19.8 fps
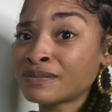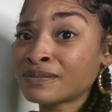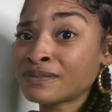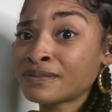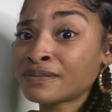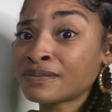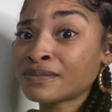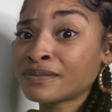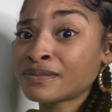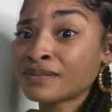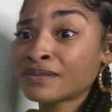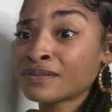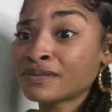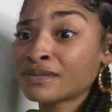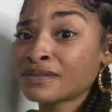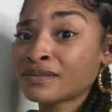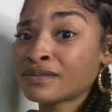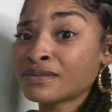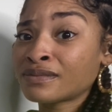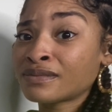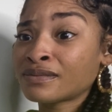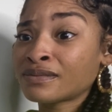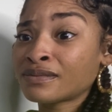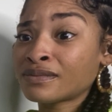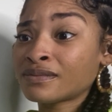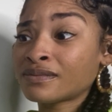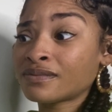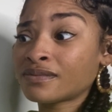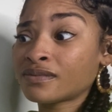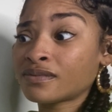
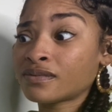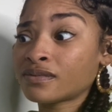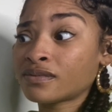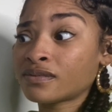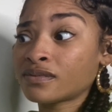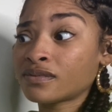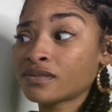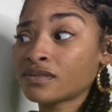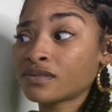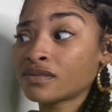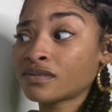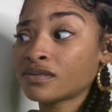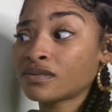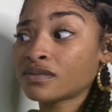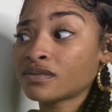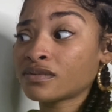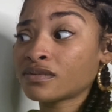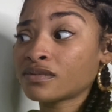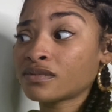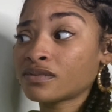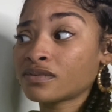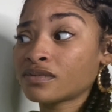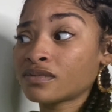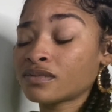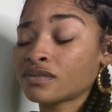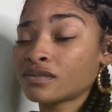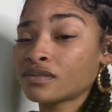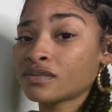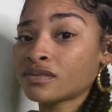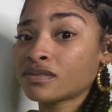
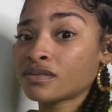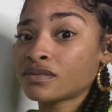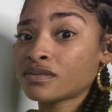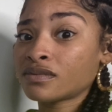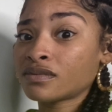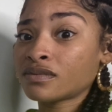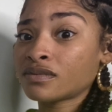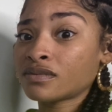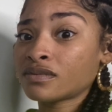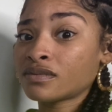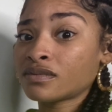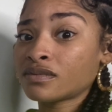Nothing is said.